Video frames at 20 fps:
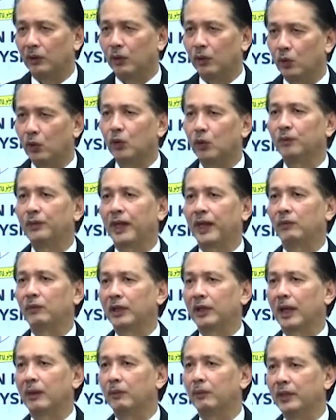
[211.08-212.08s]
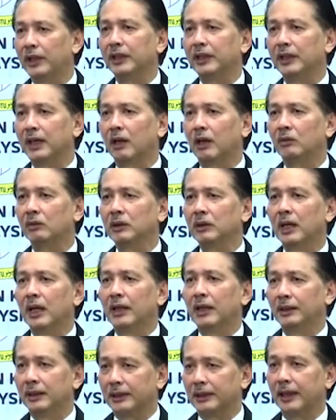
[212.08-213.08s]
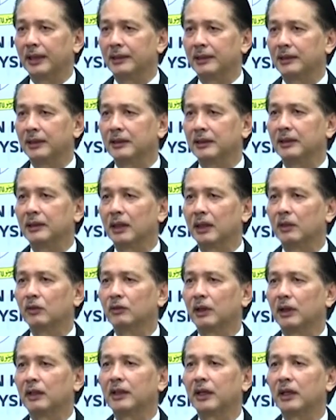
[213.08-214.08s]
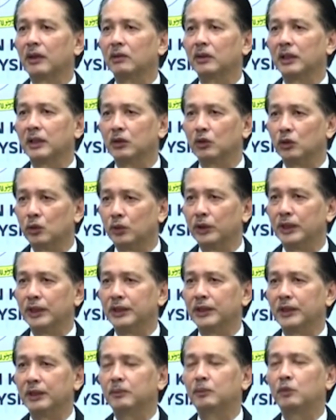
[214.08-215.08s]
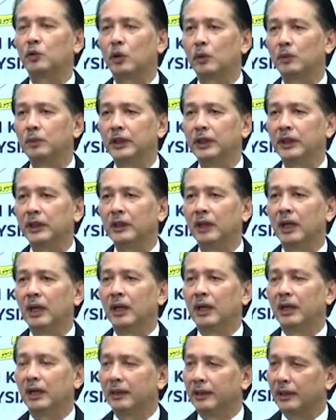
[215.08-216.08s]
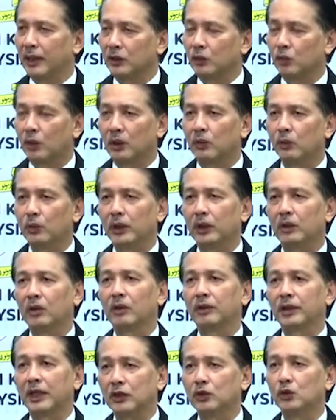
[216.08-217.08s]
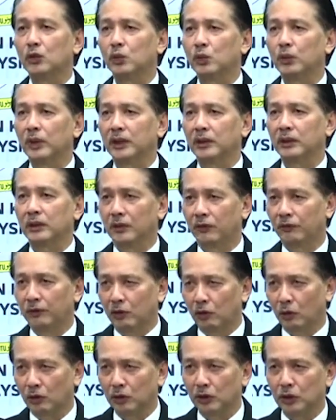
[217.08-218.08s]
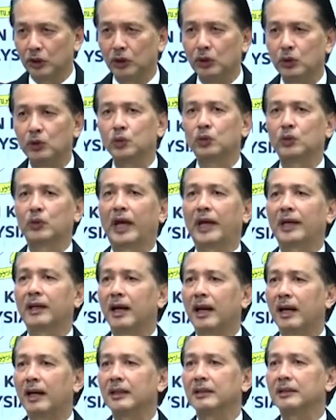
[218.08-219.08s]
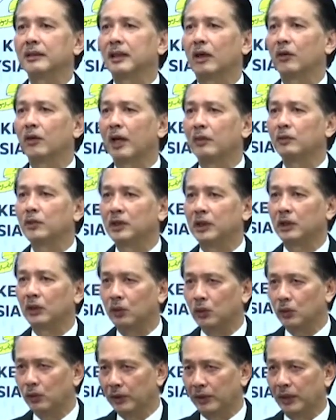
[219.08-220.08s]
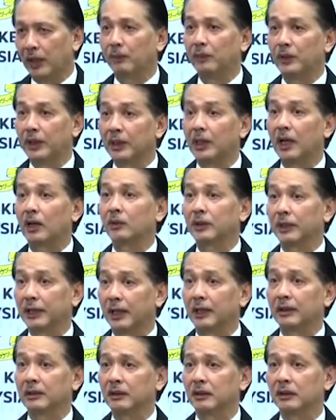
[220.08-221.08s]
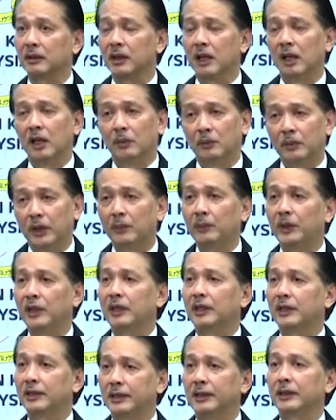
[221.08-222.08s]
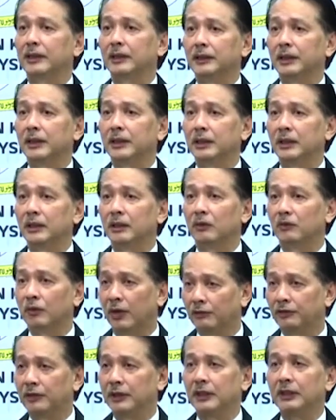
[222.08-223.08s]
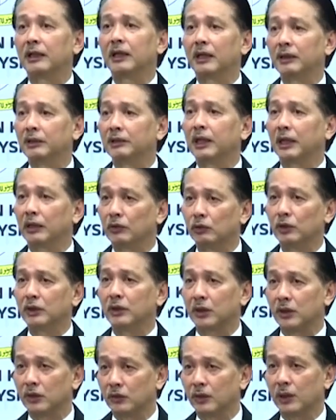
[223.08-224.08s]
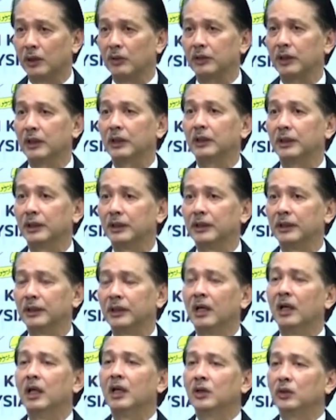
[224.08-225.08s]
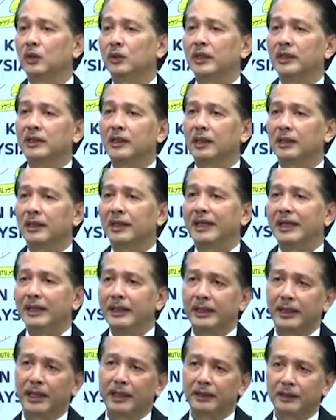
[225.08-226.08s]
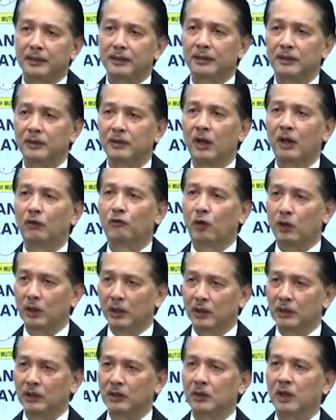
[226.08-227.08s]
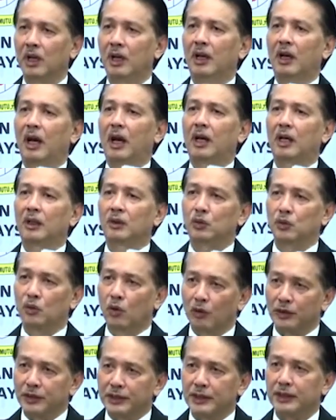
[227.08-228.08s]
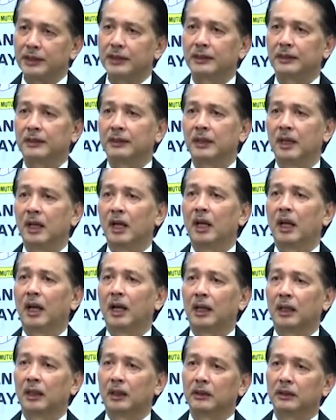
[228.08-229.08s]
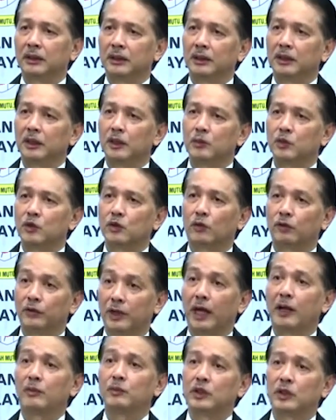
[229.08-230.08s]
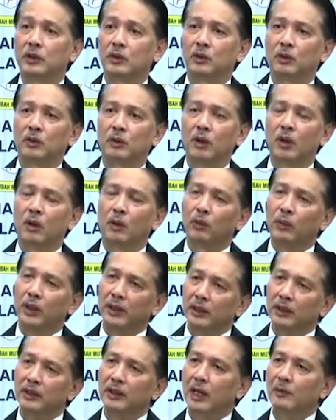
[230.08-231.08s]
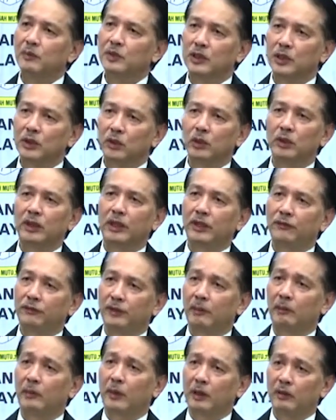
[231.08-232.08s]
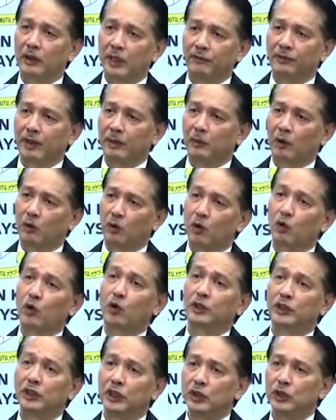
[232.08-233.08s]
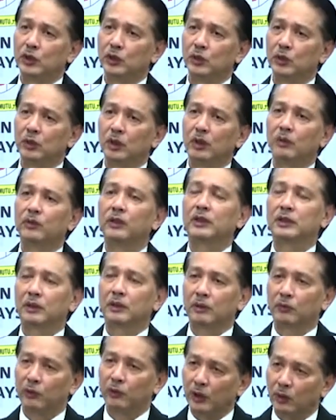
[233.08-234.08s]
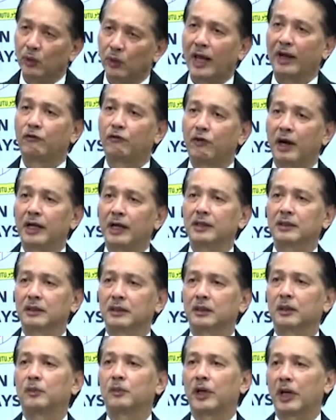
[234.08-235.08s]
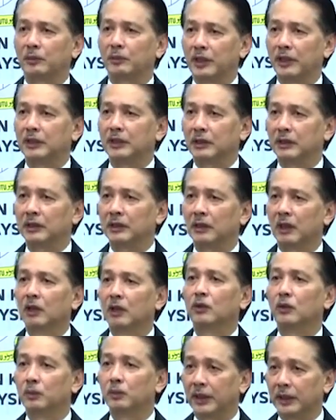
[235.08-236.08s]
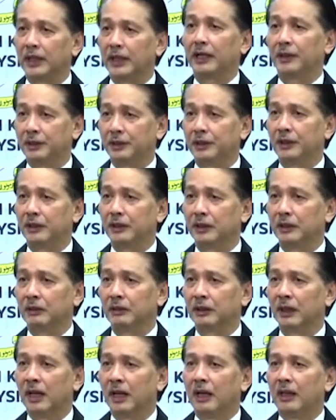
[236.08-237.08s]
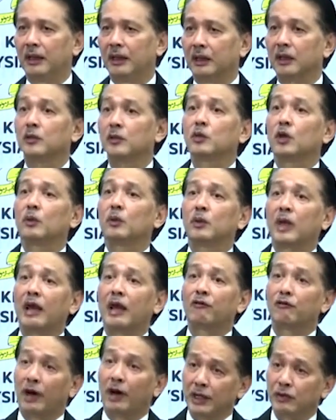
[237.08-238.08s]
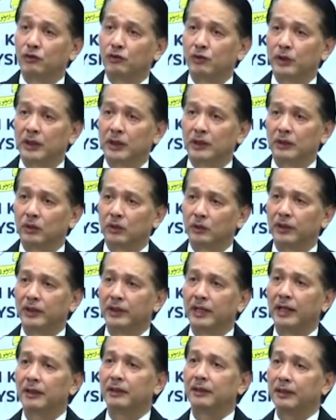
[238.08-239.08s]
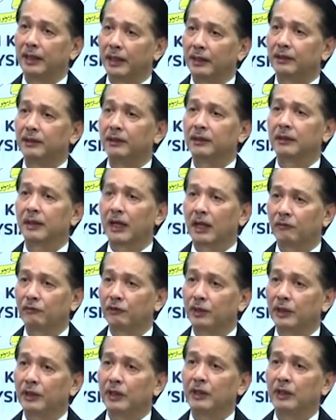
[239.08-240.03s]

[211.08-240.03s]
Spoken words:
hope that we can bring down the cases now. Now it's 2-digit, probably in next 1 week or next 2 weeks, if we continue to enhance our MCO, we can bring down the cases, maybe a single digit. We have seen that in other countries as well, single digit. So these are the indicators for us to consider. In terms of the MCO. Whether the MCO will live up or continue, we will advise the Prime Minister to make that decision in terms of advisory. So we get the data and